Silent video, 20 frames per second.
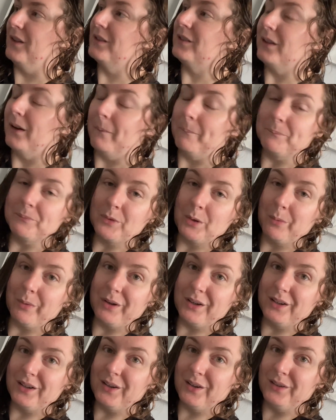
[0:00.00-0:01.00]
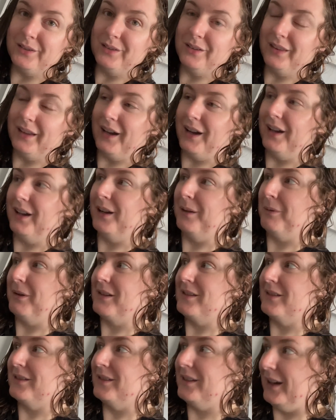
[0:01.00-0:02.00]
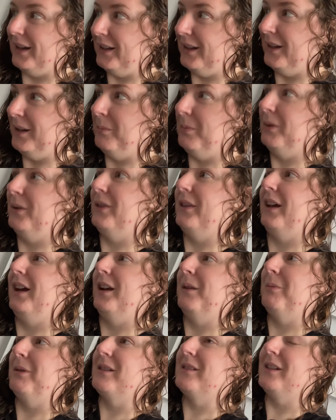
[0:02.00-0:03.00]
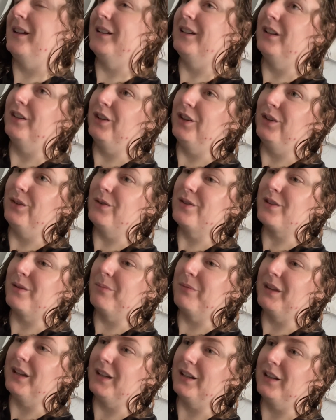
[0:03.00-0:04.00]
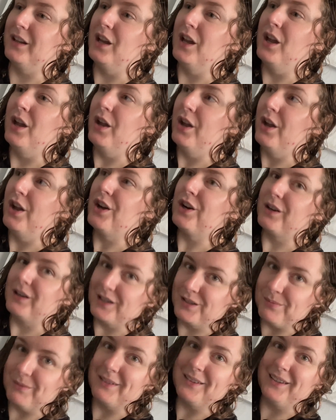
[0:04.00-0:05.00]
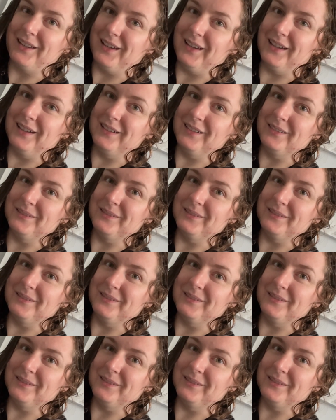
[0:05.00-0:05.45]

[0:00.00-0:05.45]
So we're going to go do that. I'm excited about that. I'm excited to do something Christmassy.